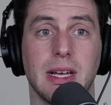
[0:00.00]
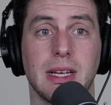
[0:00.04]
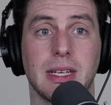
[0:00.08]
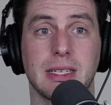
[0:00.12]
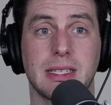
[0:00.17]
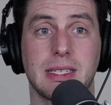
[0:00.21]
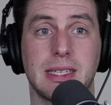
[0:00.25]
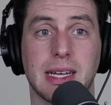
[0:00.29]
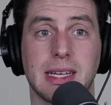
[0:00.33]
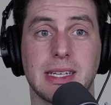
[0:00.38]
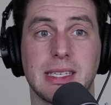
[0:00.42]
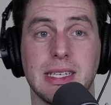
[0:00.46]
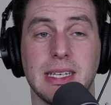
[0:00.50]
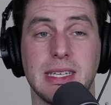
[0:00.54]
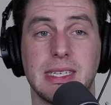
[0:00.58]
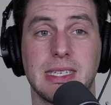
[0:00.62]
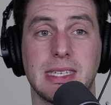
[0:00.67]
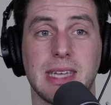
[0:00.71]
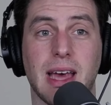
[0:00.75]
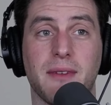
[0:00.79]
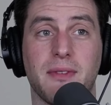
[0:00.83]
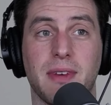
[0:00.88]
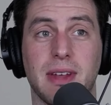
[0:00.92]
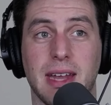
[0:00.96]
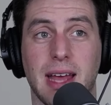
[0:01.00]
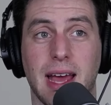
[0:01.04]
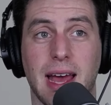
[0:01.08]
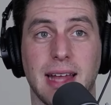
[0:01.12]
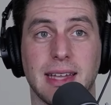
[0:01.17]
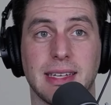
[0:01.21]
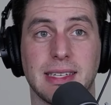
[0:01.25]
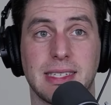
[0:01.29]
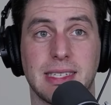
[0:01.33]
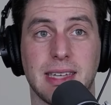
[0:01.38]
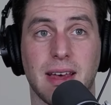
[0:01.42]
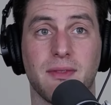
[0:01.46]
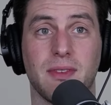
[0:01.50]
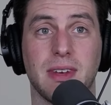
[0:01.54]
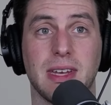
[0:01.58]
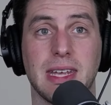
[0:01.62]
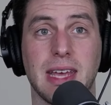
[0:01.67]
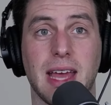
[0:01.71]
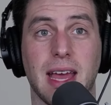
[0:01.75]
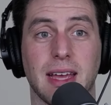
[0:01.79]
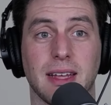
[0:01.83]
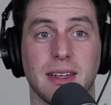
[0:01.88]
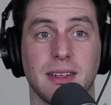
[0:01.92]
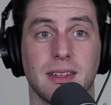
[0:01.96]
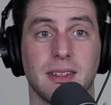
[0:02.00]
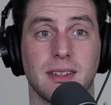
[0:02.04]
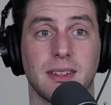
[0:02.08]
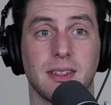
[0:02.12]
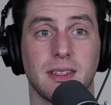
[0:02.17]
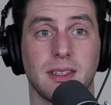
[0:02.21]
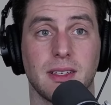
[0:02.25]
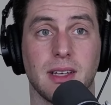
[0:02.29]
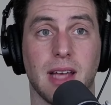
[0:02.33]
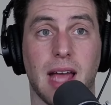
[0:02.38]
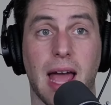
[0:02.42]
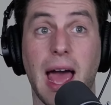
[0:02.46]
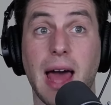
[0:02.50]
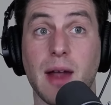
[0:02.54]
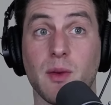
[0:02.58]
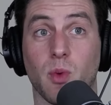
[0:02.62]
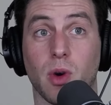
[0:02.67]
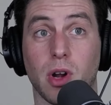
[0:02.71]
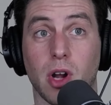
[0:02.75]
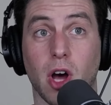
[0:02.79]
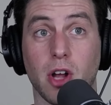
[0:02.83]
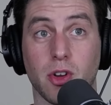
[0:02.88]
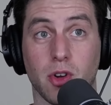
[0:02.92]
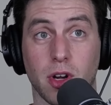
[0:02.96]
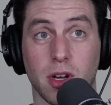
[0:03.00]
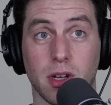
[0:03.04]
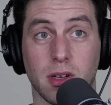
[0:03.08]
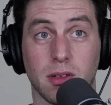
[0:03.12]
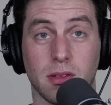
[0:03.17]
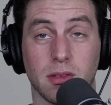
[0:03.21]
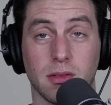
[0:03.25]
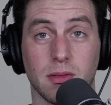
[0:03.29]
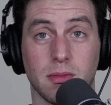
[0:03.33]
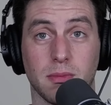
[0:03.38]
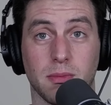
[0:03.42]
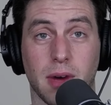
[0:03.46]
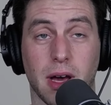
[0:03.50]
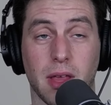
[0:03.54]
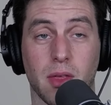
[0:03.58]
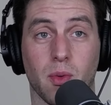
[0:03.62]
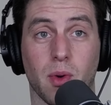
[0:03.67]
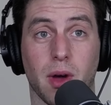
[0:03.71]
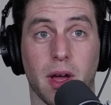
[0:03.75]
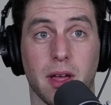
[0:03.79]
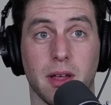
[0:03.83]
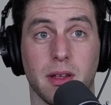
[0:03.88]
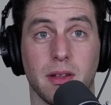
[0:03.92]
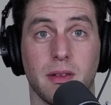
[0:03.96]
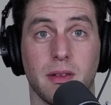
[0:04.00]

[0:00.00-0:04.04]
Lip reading: 67, and 78, and 100, by the way.